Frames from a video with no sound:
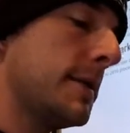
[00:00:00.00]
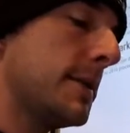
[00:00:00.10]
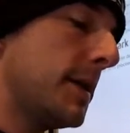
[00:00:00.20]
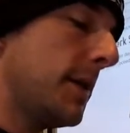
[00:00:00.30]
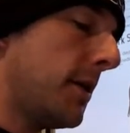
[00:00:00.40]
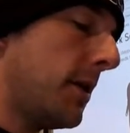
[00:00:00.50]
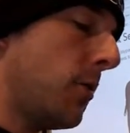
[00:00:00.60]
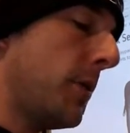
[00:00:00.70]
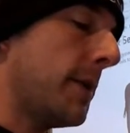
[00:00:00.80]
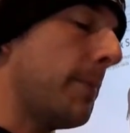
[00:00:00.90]

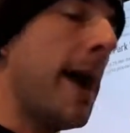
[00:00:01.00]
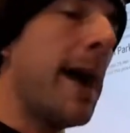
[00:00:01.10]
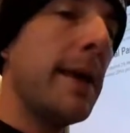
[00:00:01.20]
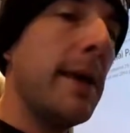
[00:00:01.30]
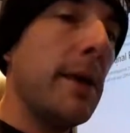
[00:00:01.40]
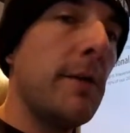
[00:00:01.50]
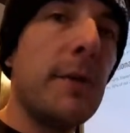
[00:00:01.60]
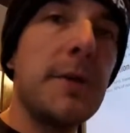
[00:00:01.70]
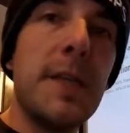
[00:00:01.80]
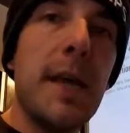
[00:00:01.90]
Consider when you're packing your
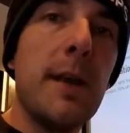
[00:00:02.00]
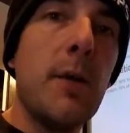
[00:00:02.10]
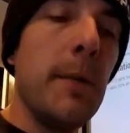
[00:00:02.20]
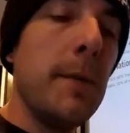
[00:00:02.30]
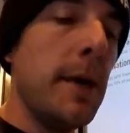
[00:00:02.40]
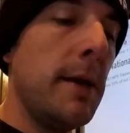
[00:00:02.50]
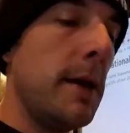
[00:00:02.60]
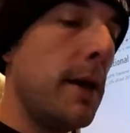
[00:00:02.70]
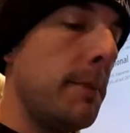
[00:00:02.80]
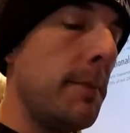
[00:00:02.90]
first aid
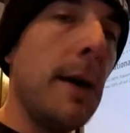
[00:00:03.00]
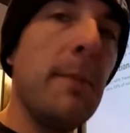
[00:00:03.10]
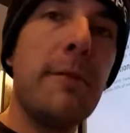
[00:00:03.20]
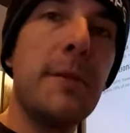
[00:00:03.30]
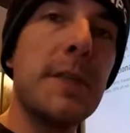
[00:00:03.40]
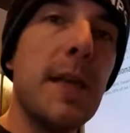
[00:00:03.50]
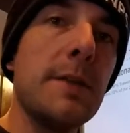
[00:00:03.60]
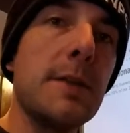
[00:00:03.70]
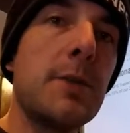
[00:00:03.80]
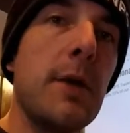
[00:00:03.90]
equipment. I'm a first aid
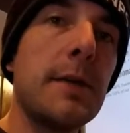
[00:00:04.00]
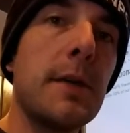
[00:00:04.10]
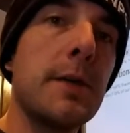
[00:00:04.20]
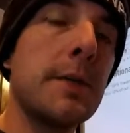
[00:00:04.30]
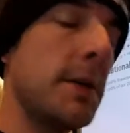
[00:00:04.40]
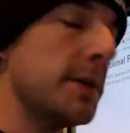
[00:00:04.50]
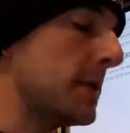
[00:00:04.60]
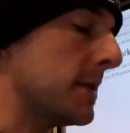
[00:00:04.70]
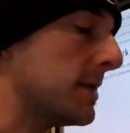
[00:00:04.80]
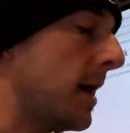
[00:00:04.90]
instructor, so I
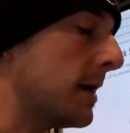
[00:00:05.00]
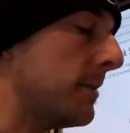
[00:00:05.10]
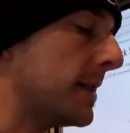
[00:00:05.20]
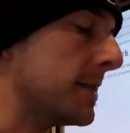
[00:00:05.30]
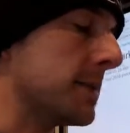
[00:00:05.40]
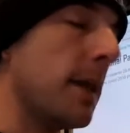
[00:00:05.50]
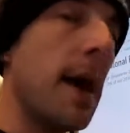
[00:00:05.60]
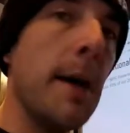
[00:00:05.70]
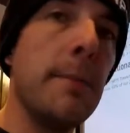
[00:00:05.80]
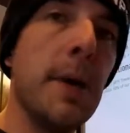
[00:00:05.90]
tend to talk about this a
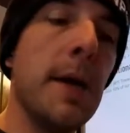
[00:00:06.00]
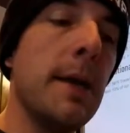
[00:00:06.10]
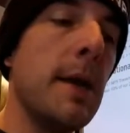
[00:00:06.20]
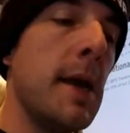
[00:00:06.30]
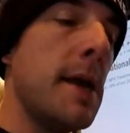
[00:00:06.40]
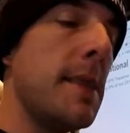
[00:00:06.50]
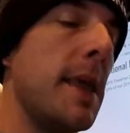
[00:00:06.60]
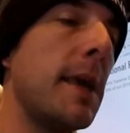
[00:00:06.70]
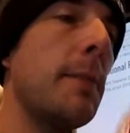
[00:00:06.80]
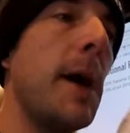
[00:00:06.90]
lot, but
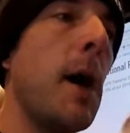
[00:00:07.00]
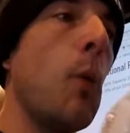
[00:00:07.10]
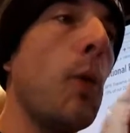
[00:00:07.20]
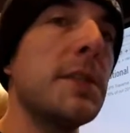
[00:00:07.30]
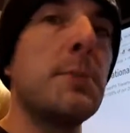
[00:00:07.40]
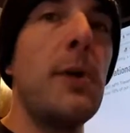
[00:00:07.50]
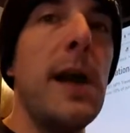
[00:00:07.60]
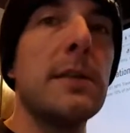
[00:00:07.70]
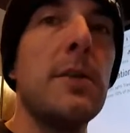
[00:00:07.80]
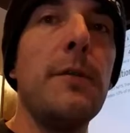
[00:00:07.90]
think about what's
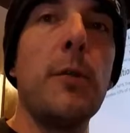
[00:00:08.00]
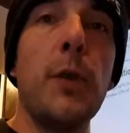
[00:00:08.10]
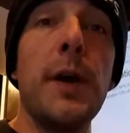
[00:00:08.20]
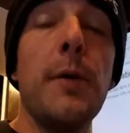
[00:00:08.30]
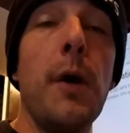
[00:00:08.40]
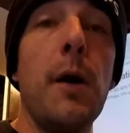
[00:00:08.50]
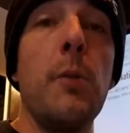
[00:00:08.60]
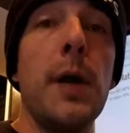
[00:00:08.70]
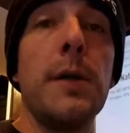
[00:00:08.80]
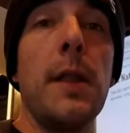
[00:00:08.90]
practical for where you are
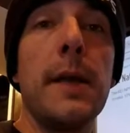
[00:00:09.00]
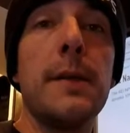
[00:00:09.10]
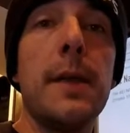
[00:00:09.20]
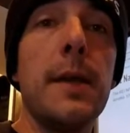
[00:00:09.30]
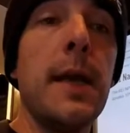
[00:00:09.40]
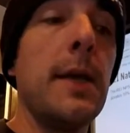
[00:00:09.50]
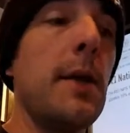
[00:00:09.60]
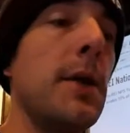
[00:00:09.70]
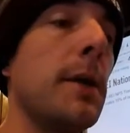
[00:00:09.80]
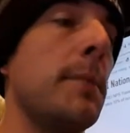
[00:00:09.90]
and what you're likely to need.
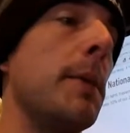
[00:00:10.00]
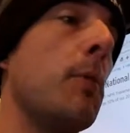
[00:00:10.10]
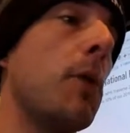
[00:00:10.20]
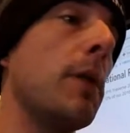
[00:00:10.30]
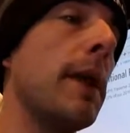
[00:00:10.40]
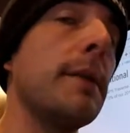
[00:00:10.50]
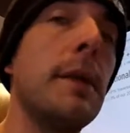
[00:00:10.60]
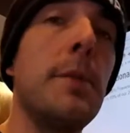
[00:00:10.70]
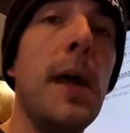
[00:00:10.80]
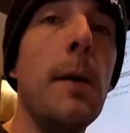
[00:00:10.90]
Are you going to be more likely
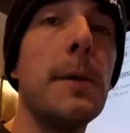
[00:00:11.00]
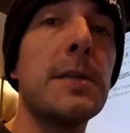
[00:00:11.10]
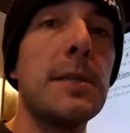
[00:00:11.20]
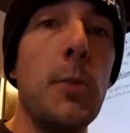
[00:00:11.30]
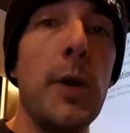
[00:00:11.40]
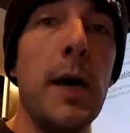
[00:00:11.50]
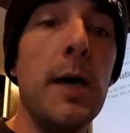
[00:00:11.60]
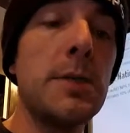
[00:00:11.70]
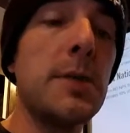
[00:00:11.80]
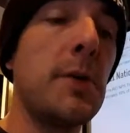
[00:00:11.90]
to be helping someone
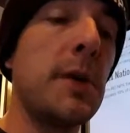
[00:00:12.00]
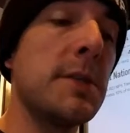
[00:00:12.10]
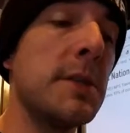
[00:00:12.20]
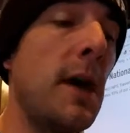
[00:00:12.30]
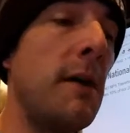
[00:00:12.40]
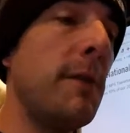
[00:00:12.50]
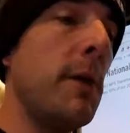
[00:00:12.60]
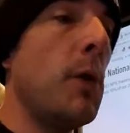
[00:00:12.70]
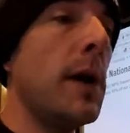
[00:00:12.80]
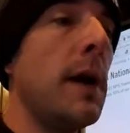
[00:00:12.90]
else or yourself,
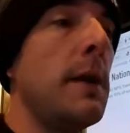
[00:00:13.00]
and